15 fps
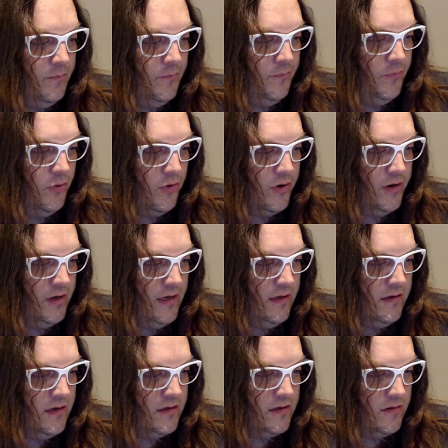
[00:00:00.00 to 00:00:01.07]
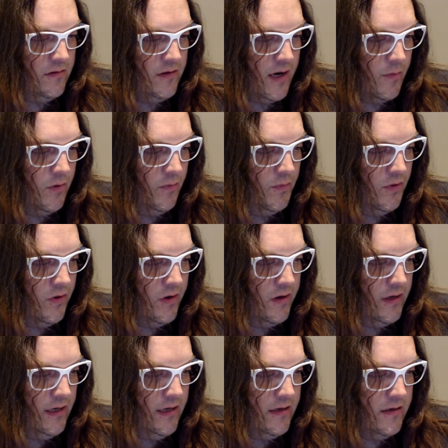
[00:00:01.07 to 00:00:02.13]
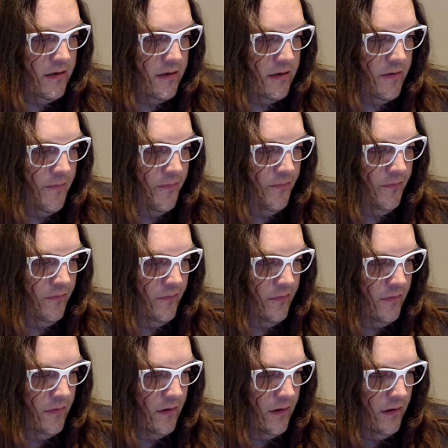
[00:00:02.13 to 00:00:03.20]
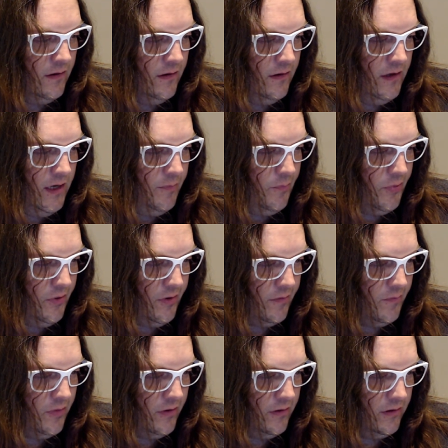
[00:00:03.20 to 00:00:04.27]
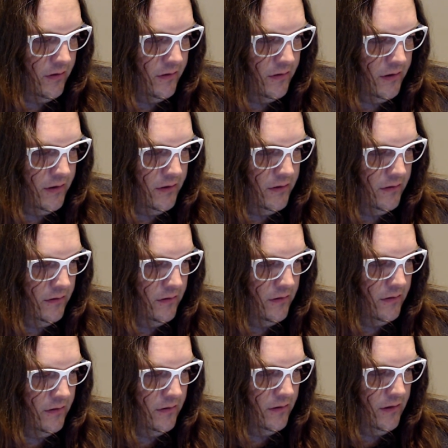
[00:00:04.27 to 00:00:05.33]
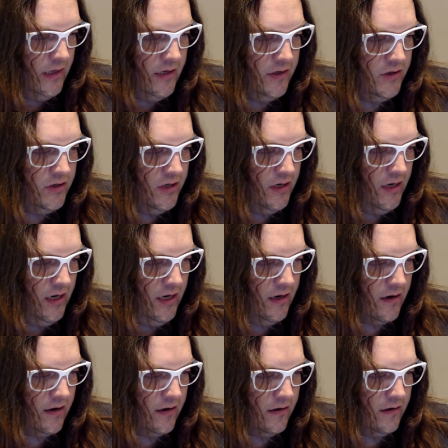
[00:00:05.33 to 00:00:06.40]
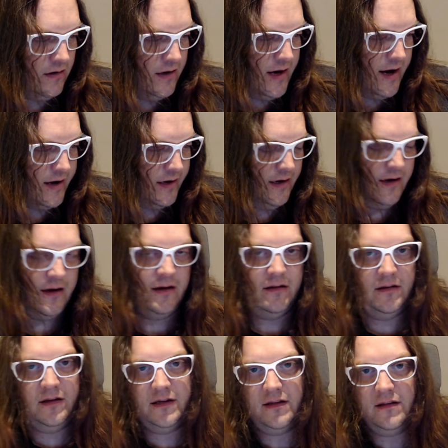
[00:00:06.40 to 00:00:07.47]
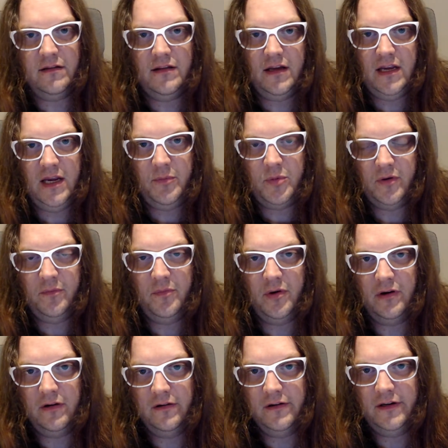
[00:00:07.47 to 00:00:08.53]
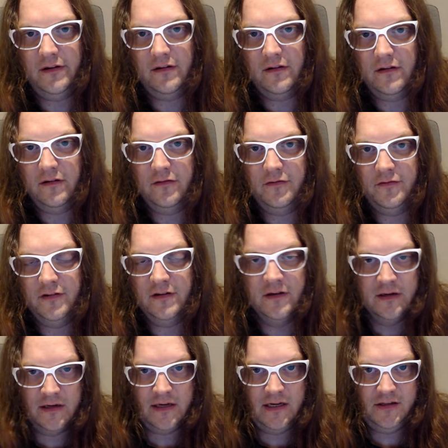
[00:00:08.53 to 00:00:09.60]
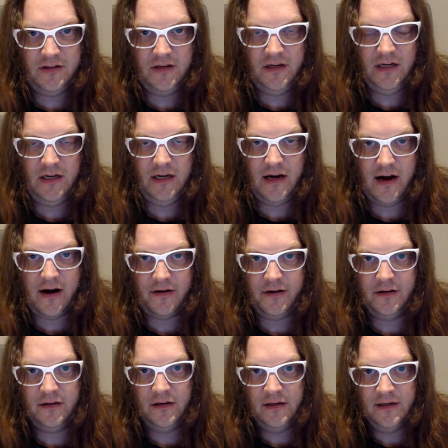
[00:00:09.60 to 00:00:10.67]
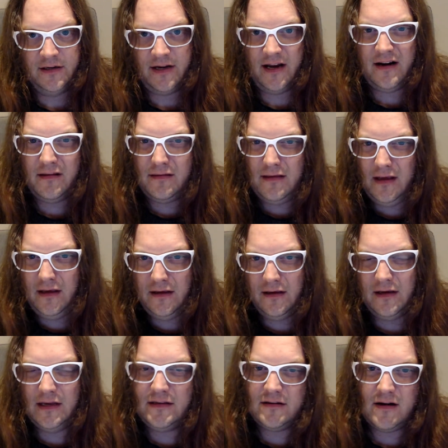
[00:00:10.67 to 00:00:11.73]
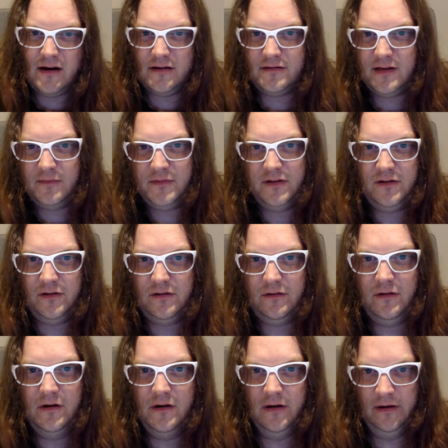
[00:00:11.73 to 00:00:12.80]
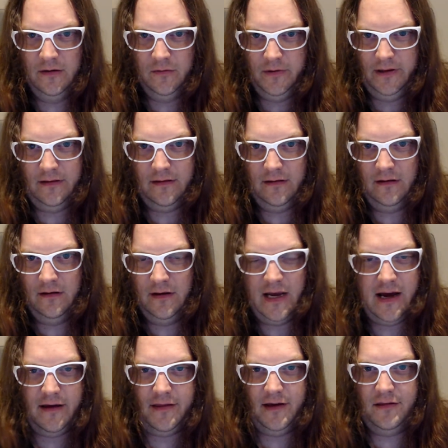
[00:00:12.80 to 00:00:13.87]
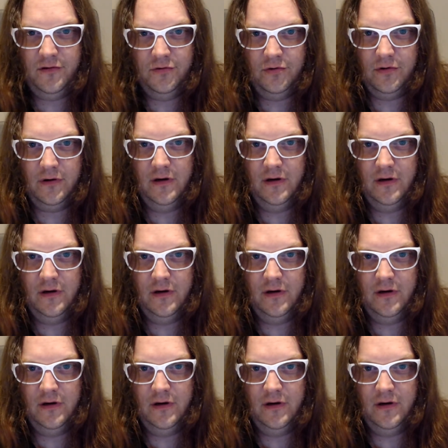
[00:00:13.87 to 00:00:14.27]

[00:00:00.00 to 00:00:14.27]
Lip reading: book in this double book is Hyperboloid Engineer Garina, like the hyperboloid of Engineer Garin. And I think it's kind of something to do with how they thought